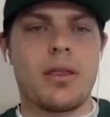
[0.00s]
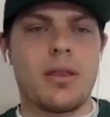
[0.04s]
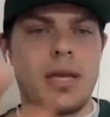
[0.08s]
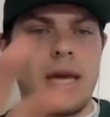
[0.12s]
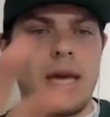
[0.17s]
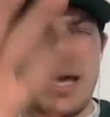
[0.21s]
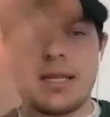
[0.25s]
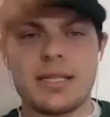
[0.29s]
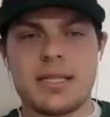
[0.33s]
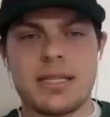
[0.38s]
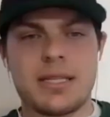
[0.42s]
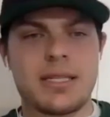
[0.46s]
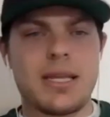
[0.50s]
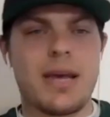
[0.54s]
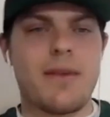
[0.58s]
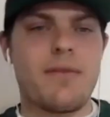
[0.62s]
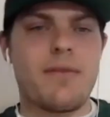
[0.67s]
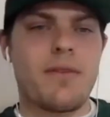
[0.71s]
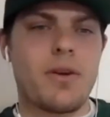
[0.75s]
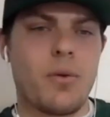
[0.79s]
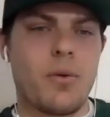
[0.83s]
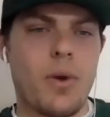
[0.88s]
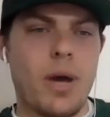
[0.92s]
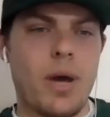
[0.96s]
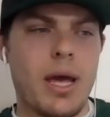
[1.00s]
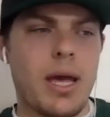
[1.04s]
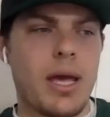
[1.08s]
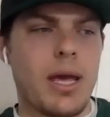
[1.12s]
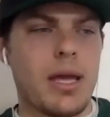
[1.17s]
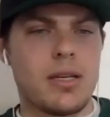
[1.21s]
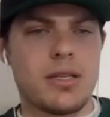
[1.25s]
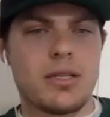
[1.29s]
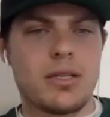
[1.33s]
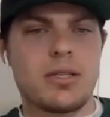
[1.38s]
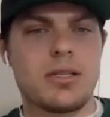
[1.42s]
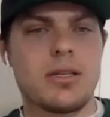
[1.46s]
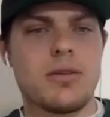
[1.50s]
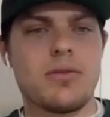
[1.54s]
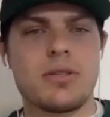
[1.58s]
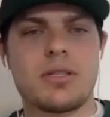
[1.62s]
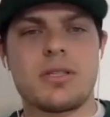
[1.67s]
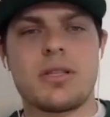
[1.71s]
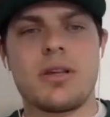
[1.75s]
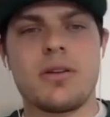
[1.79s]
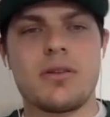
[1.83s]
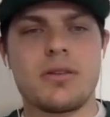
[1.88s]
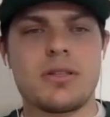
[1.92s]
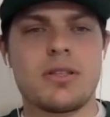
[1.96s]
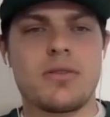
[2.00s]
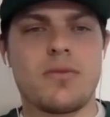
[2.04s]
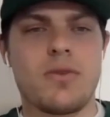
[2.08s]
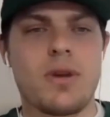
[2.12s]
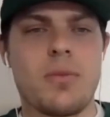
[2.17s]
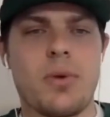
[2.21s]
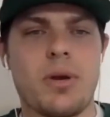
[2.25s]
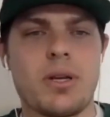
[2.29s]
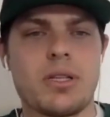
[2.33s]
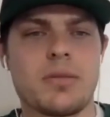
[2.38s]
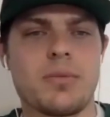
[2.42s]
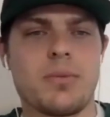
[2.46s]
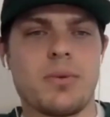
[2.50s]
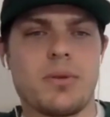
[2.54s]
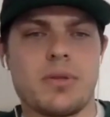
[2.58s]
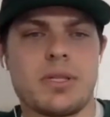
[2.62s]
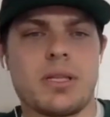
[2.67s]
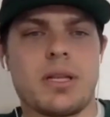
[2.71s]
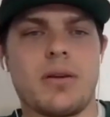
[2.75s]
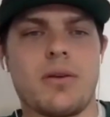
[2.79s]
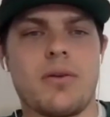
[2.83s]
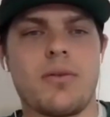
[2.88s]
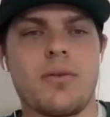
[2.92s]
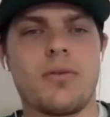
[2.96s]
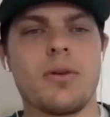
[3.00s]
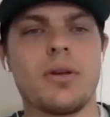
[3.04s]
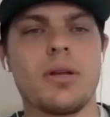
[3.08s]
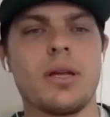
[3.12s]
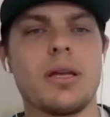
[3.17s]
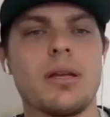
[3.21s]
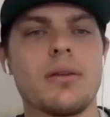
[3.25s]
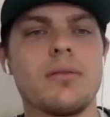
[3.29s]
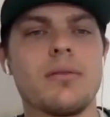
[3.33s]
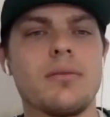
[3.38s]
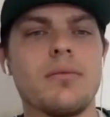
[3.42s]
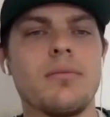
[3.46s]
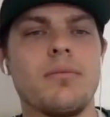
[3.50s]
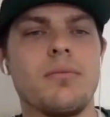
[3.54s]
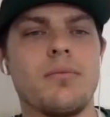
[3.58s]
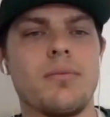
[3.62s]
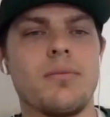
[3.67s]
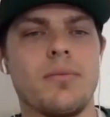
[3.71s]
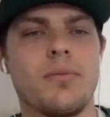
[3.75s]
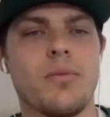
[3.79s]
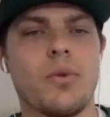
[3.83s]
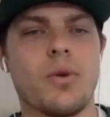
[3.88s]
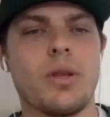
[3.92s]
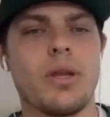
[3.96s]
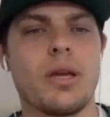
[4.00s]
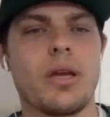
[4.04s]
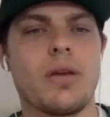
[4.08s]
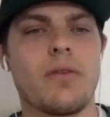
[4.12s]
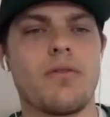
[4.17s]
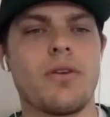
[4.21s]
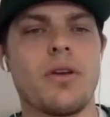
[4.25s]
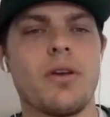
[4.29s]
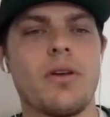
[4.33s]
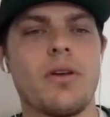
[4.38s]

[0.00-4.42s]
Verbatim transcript: cast the seven away, and just use those three principles that are really, really good for you.